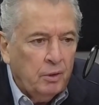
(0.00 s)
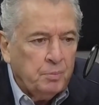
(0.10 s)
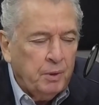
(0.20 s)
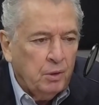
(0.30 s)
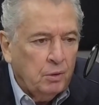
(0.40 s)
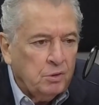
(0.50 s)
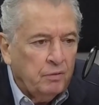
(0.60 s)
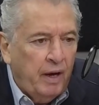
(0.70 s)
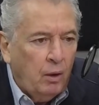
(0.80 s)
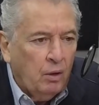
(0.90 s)
is because
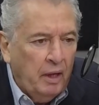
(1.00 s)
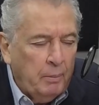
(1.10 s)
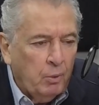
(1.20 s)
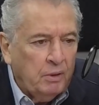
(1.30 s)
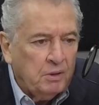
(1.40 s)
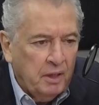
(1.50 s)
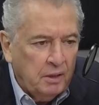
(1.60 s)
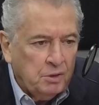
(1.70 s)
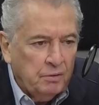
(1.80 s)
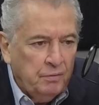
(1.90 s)
of how labor
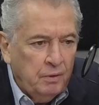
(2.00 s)
intensive